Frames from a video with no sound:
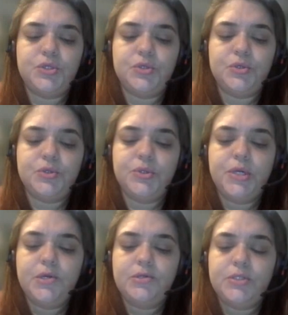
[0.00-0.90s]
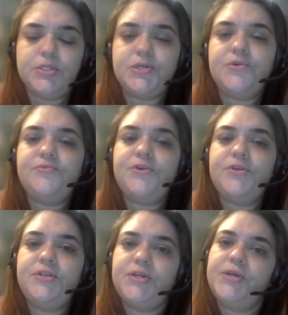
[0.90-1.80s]
to discover
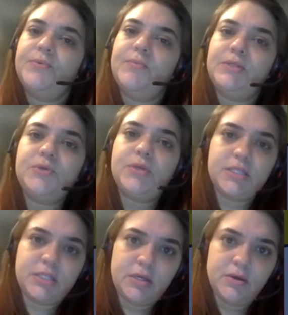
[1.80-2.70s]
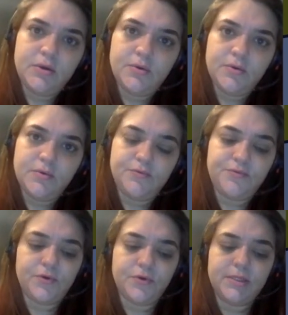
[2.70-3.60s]
the maturity
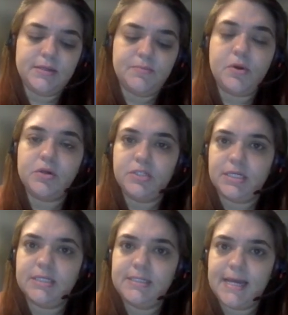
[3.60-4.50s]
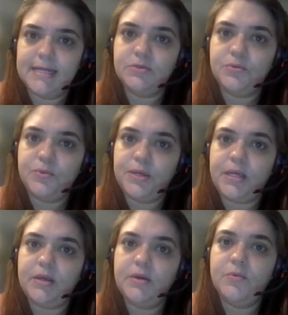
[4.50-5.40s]
for the project that
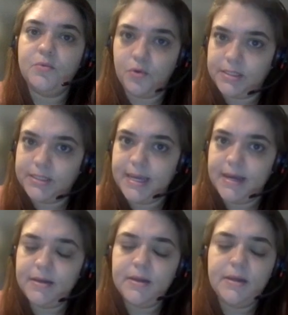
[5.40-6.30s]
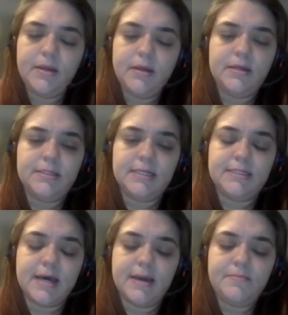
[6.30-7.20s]
we worked there at the
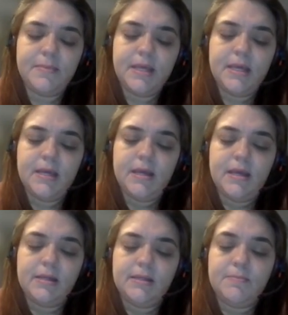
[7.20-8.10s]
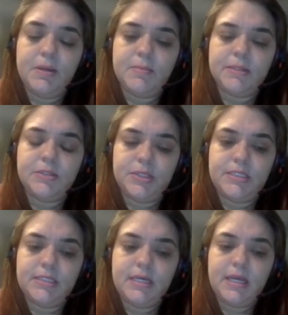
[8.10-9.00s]
time, the BIM
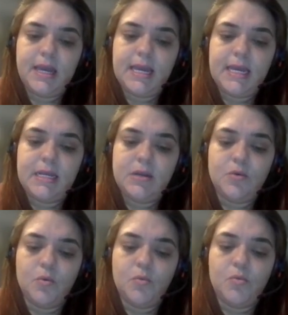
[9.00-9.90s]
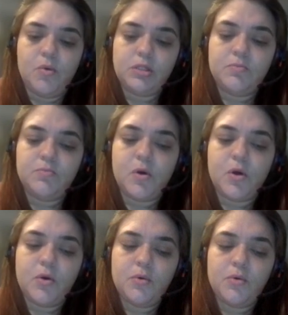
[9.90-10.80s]
maturity, and what
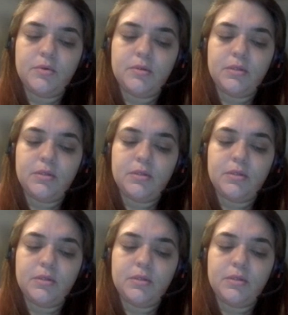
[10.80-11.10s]
more